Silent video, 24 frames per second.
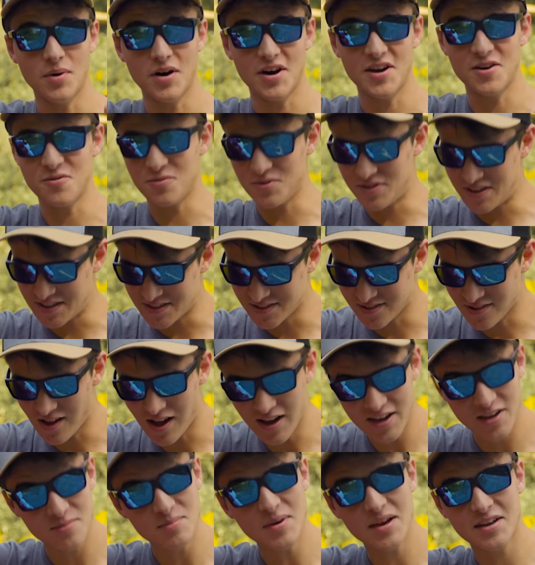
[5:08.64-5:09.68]
but with this
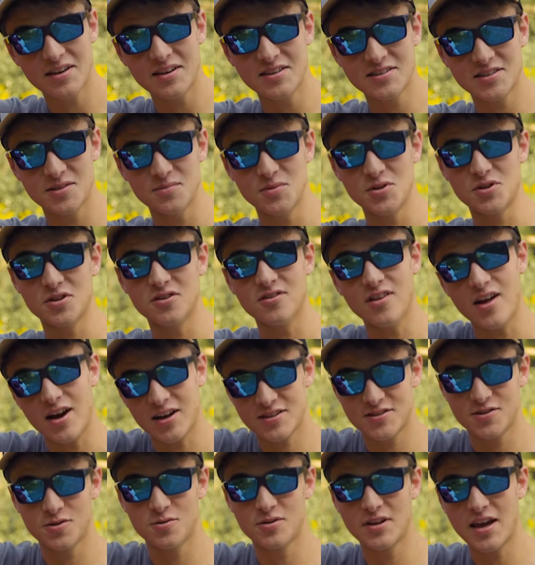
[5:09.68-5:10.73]
locking mechanism, you can
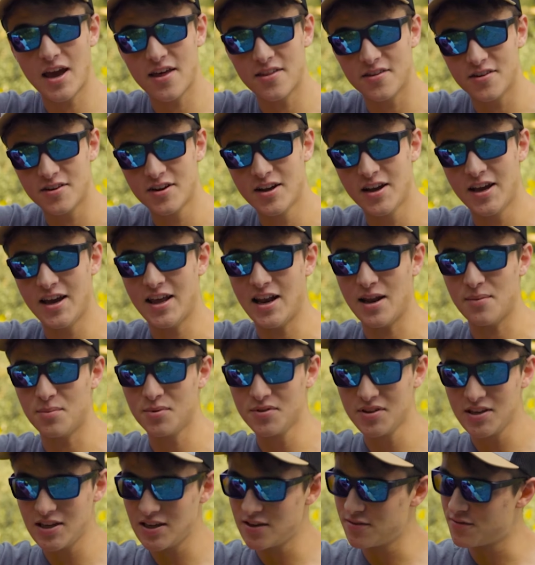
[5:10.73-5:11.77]
lock two together. And I
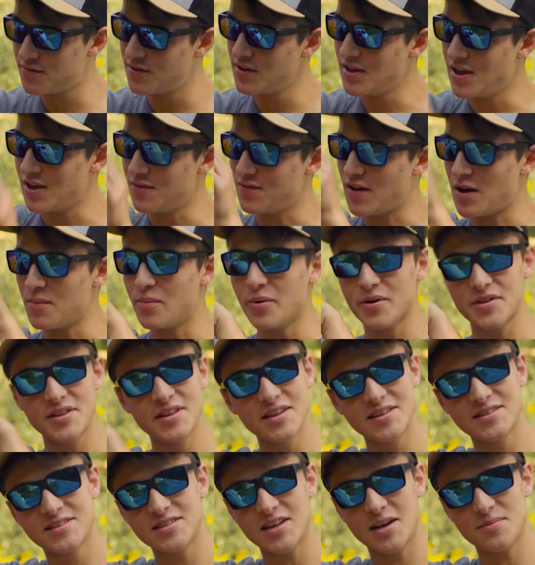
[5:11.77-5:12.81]
believe if I put
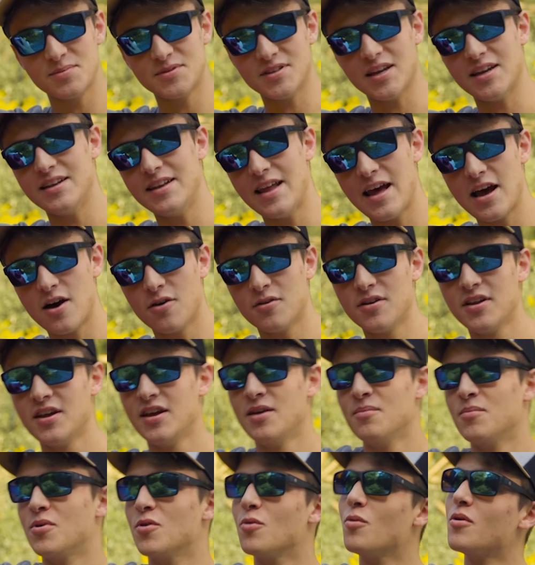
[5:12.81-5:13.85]
this upside down,
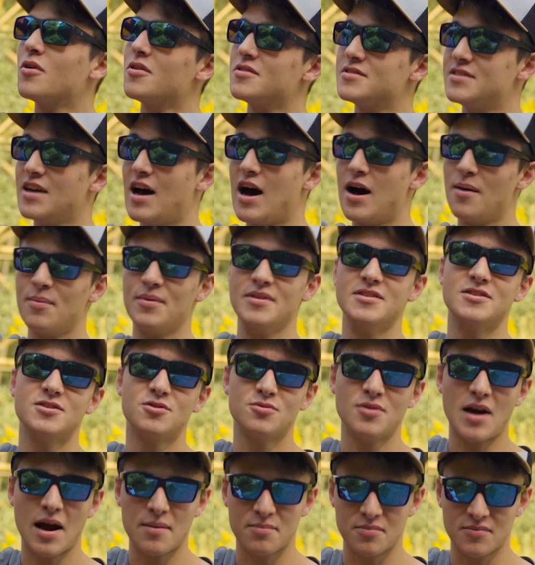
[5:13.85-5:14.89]
put one on top and
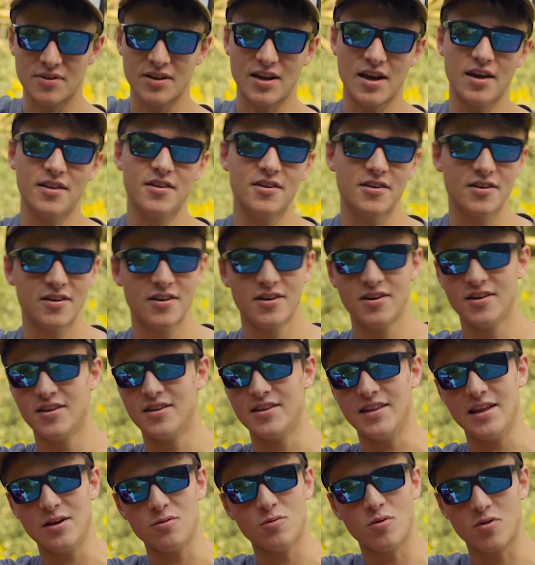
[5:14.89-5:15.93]
strap them together,
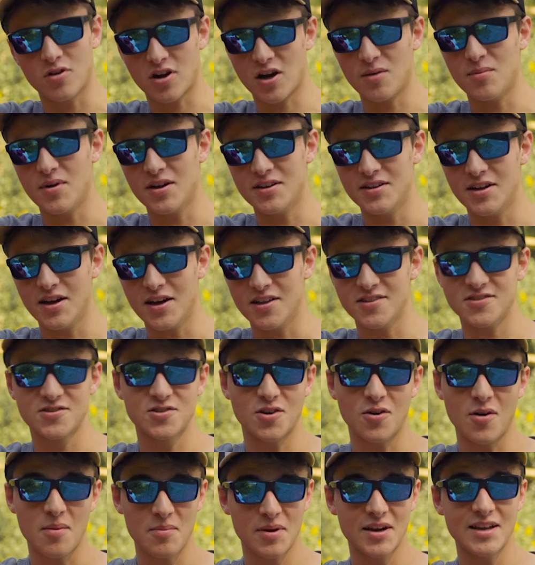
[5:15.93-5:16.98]
they won't come undone.
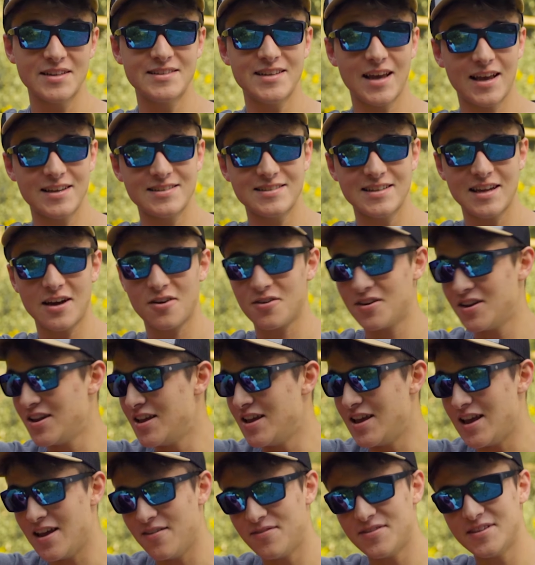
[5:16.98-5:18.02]
So I'm gonna test out
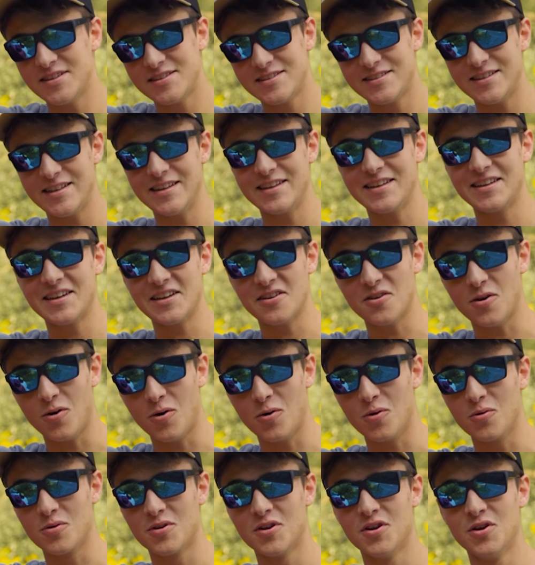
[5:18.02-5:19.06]
if this thing can
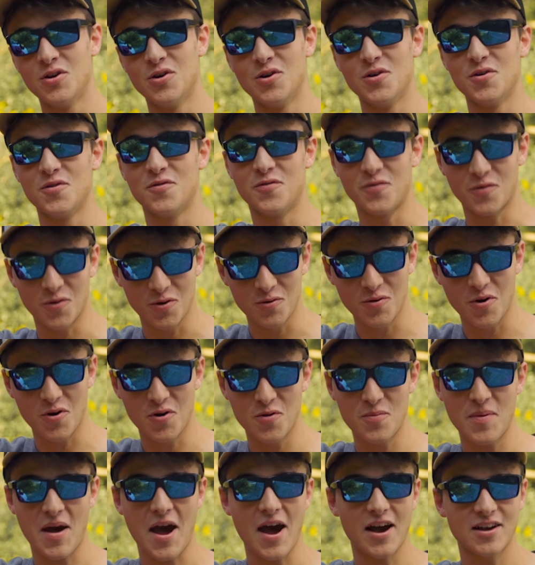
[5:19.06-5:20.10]
hold four
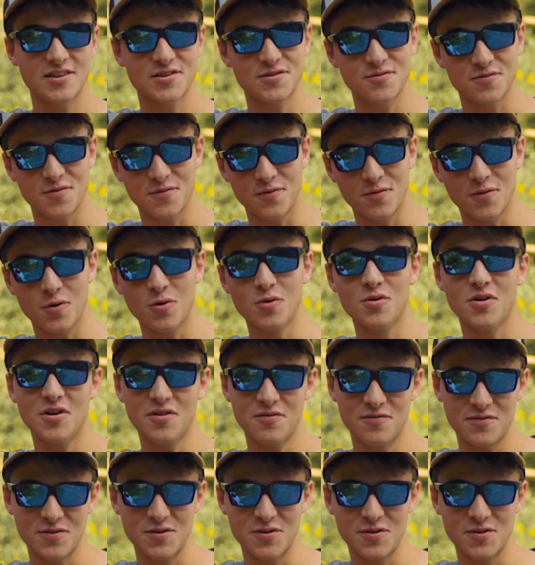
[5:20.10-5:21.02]
Rotopacks full of